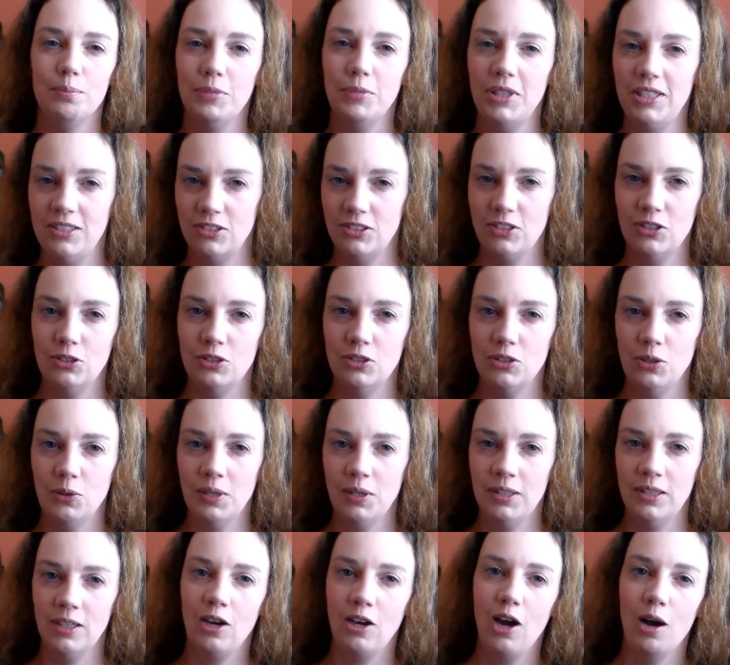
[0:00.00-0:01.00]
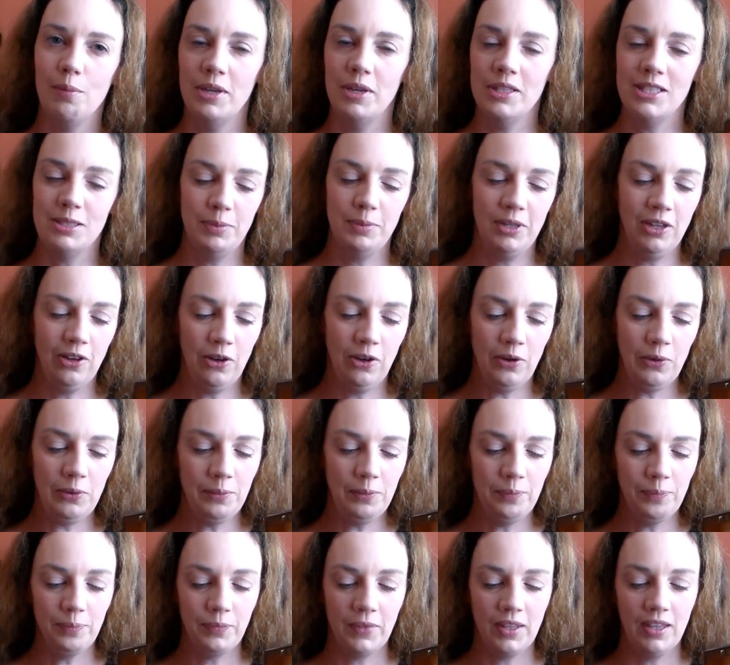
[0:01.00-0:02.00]
please do so in the comments
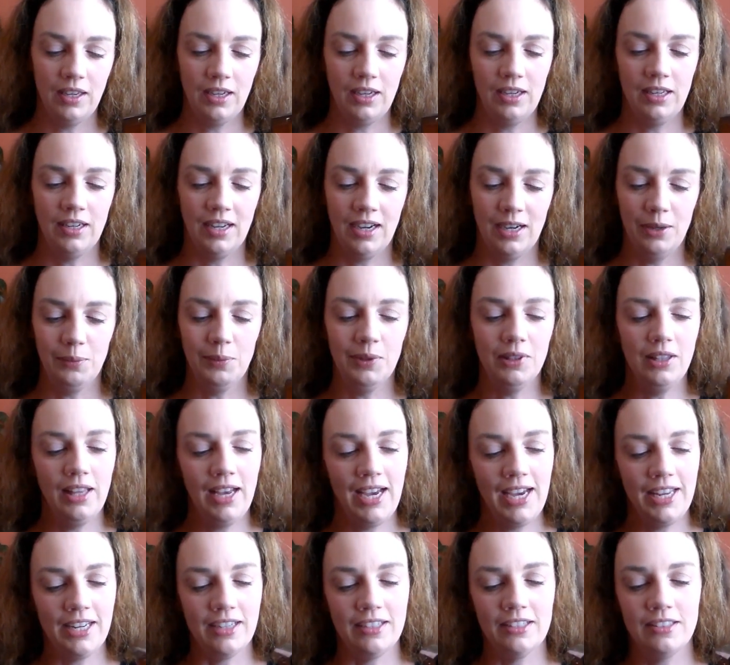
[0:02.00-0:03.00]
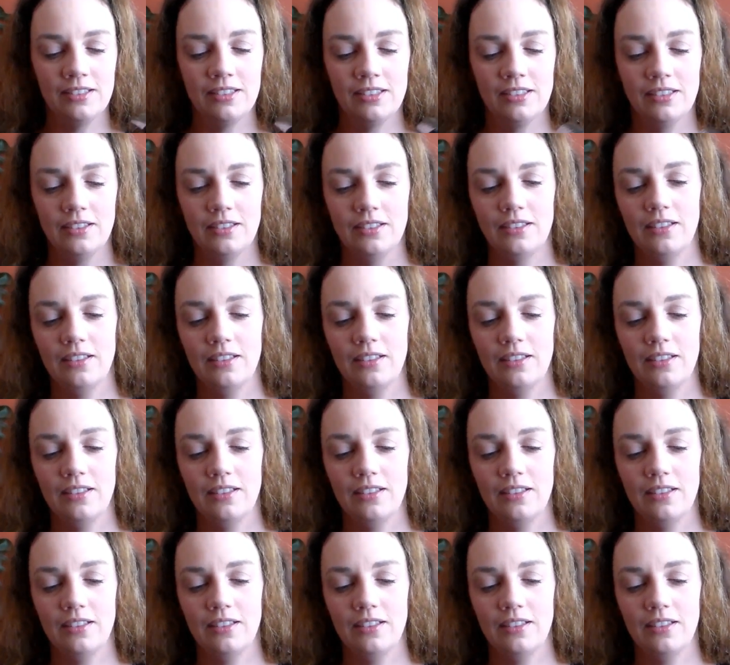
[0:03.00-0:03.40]
below and I will add it.